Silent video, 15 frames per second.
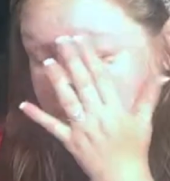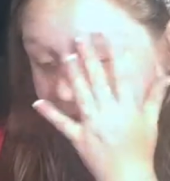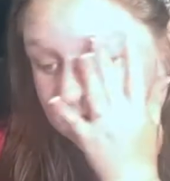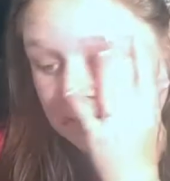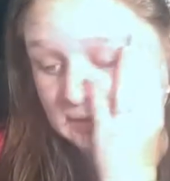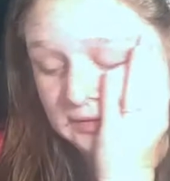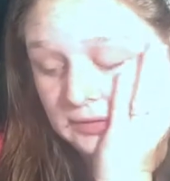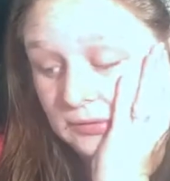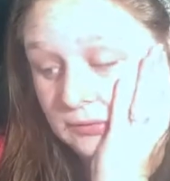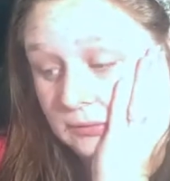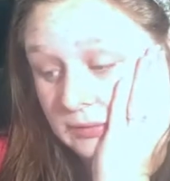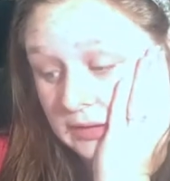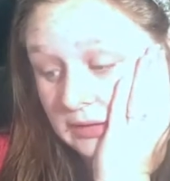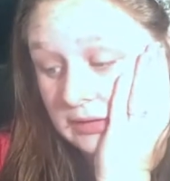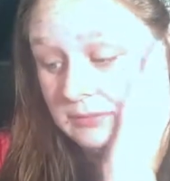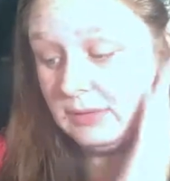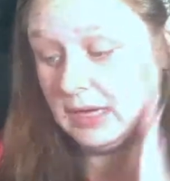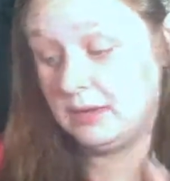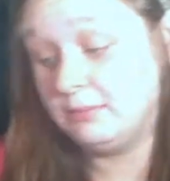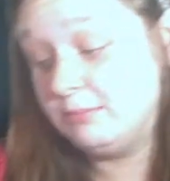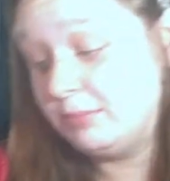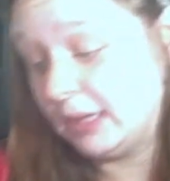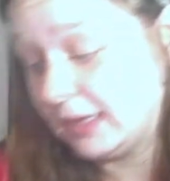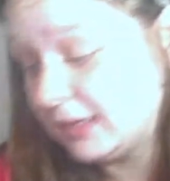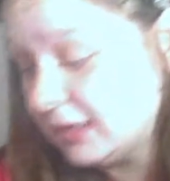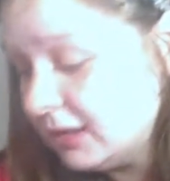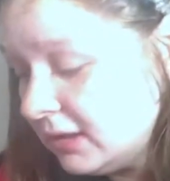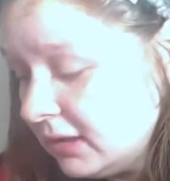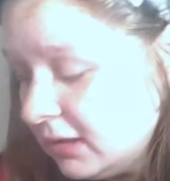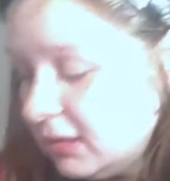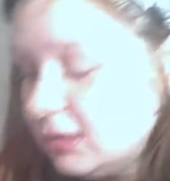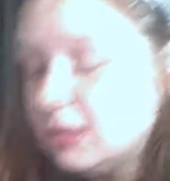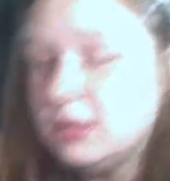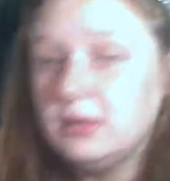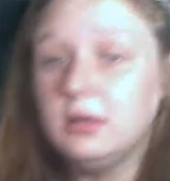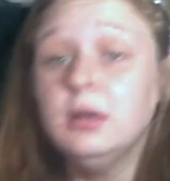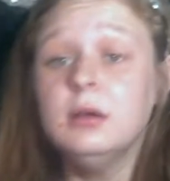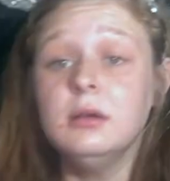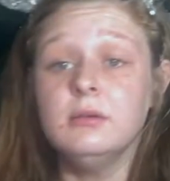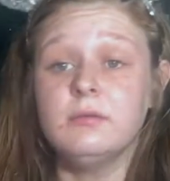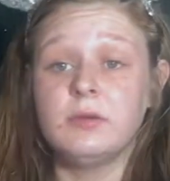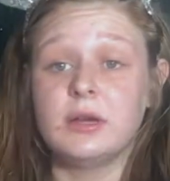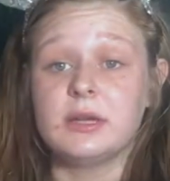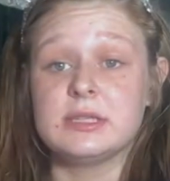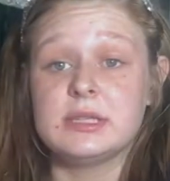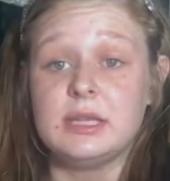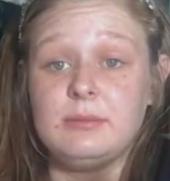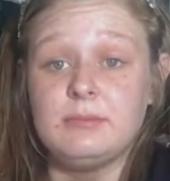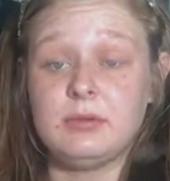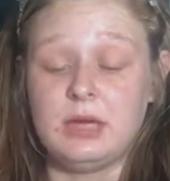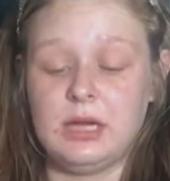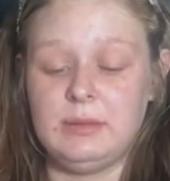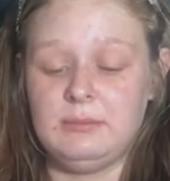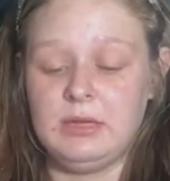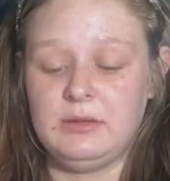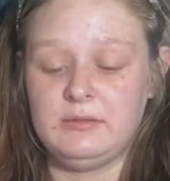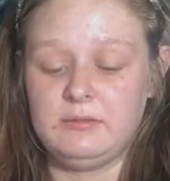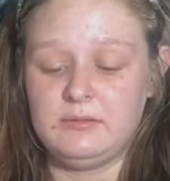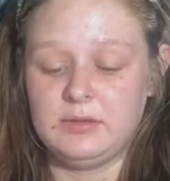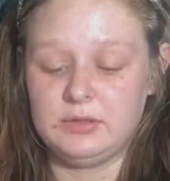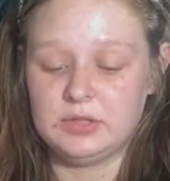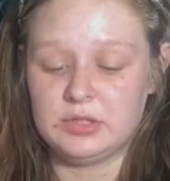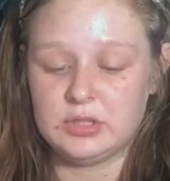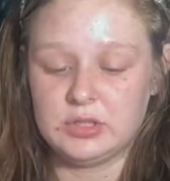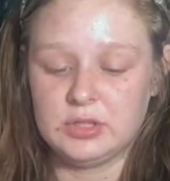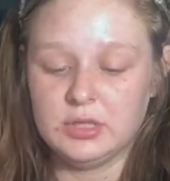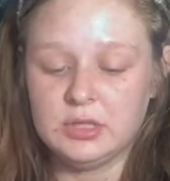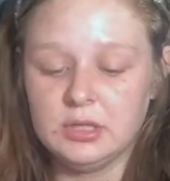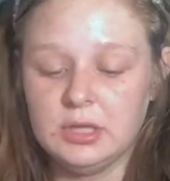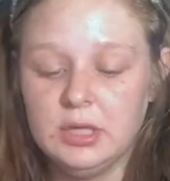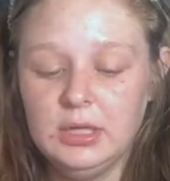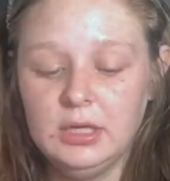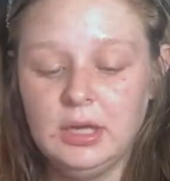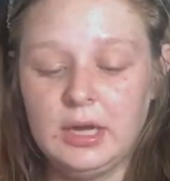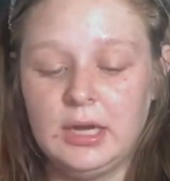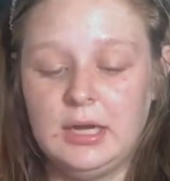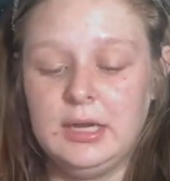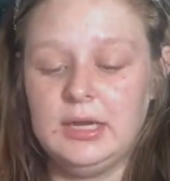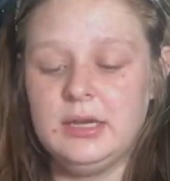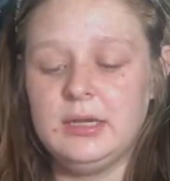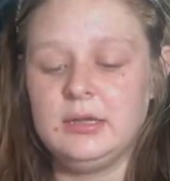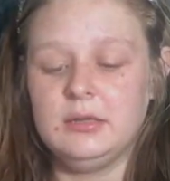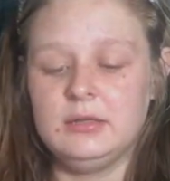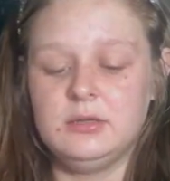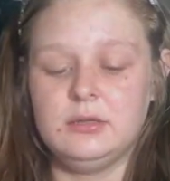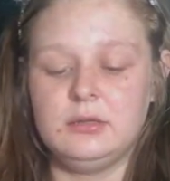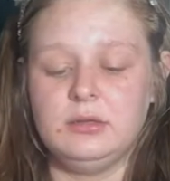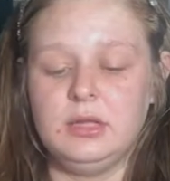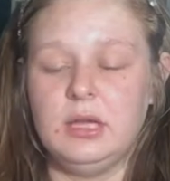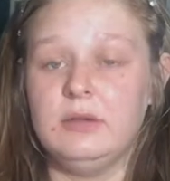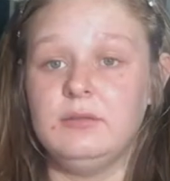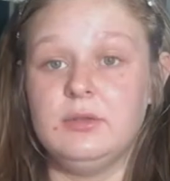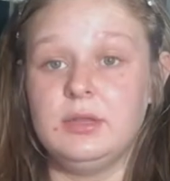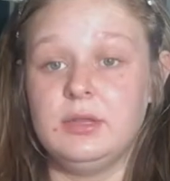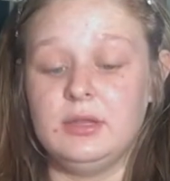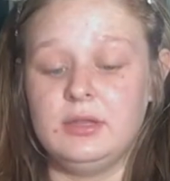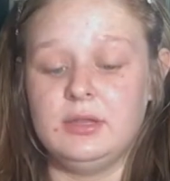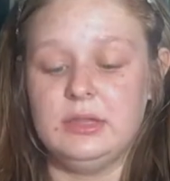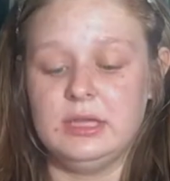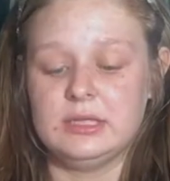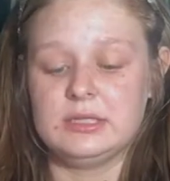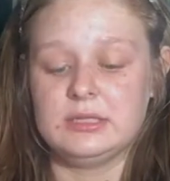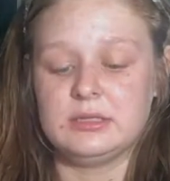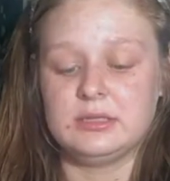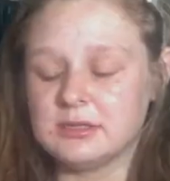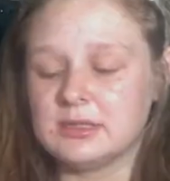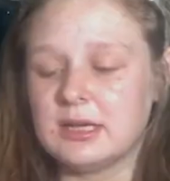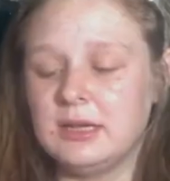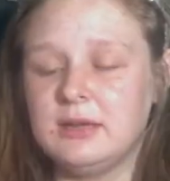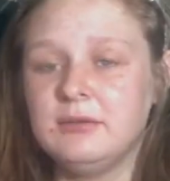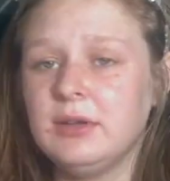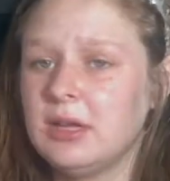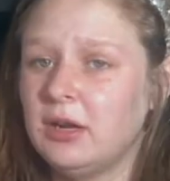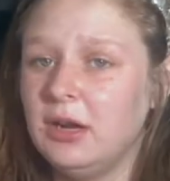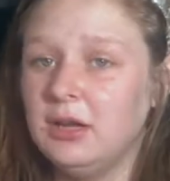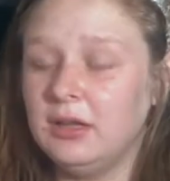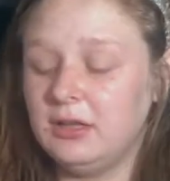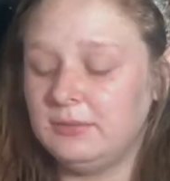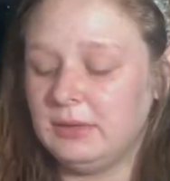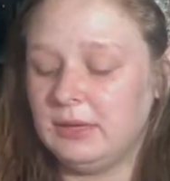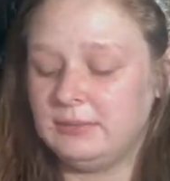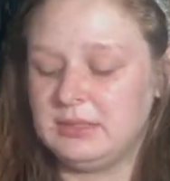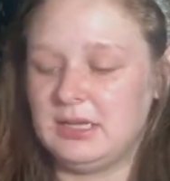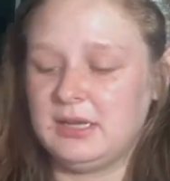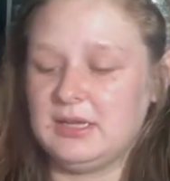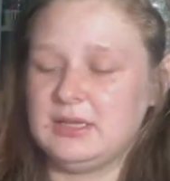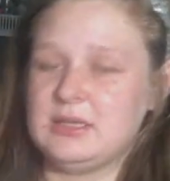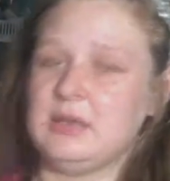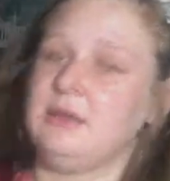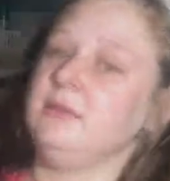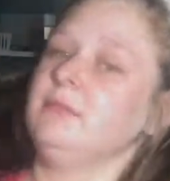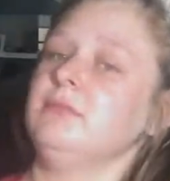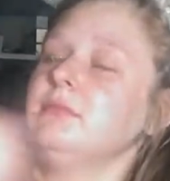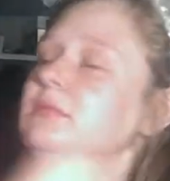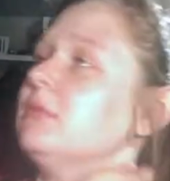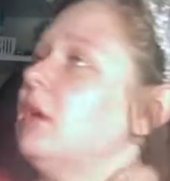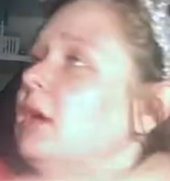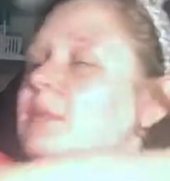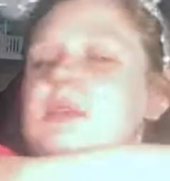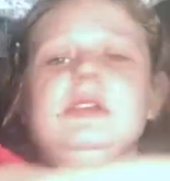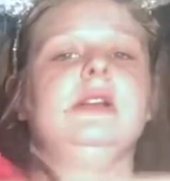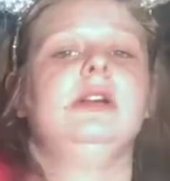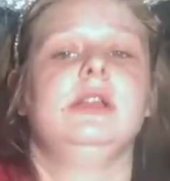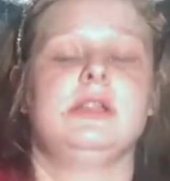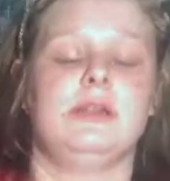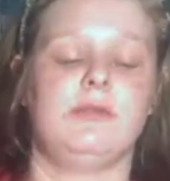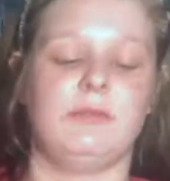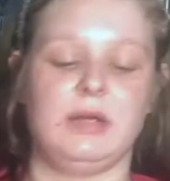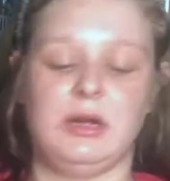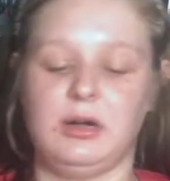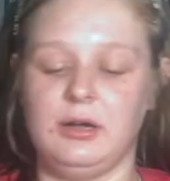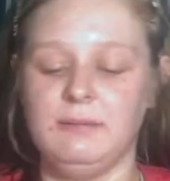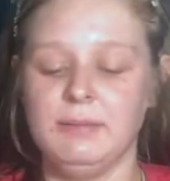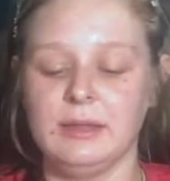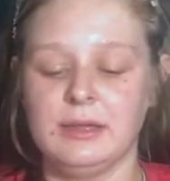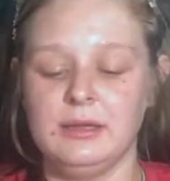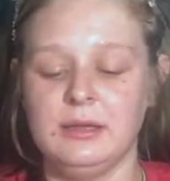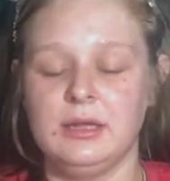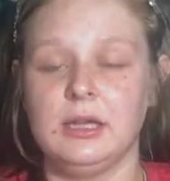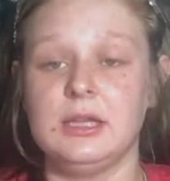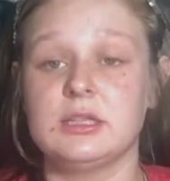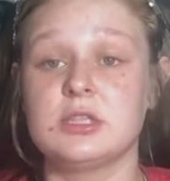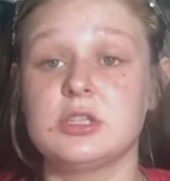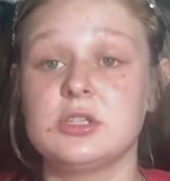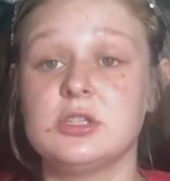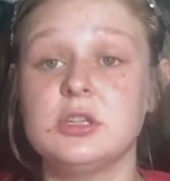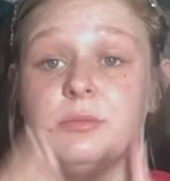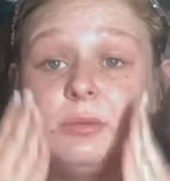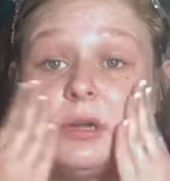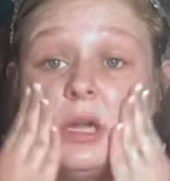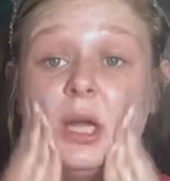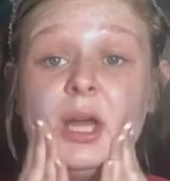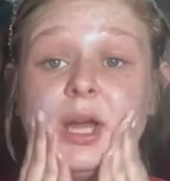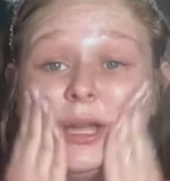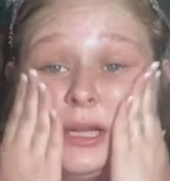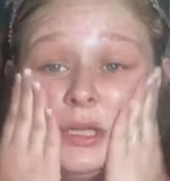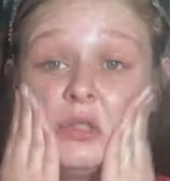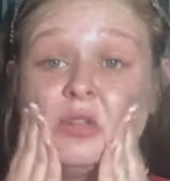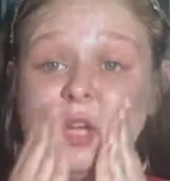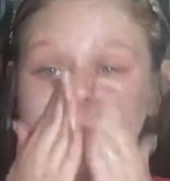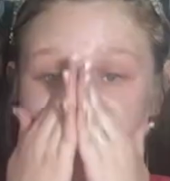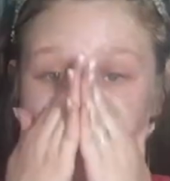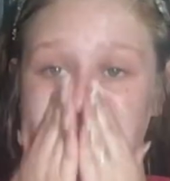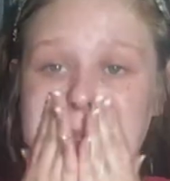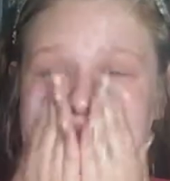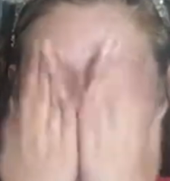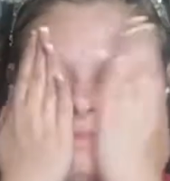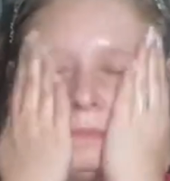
in with my Becca First Light Priming Filter. I love this. This is kind of like a haul update because I'm using a lot of stuff from my haul. It's super hydrating